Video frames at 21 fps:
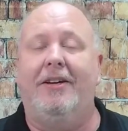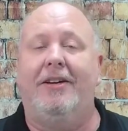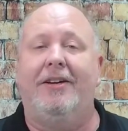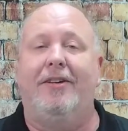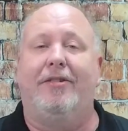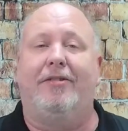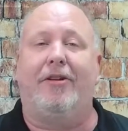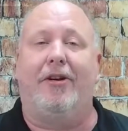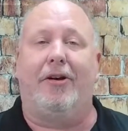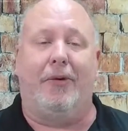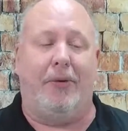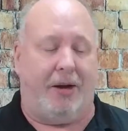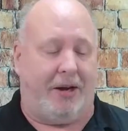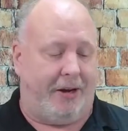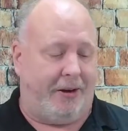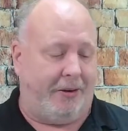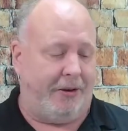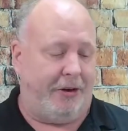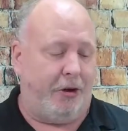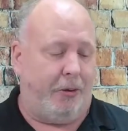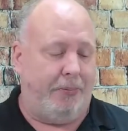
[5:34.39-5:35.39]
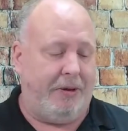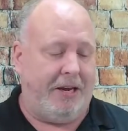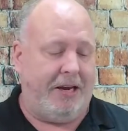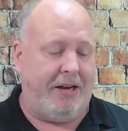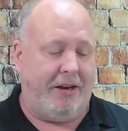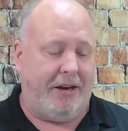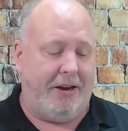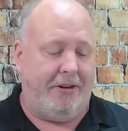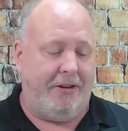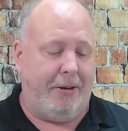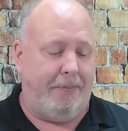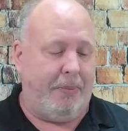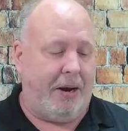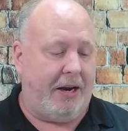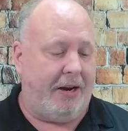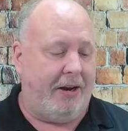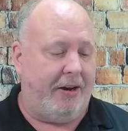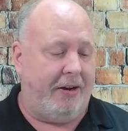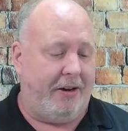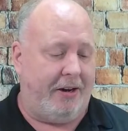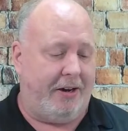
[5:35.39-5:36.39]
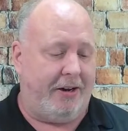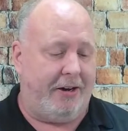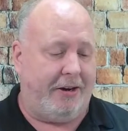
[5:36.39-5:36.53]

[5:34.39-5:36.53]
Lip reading: So he'll be in the band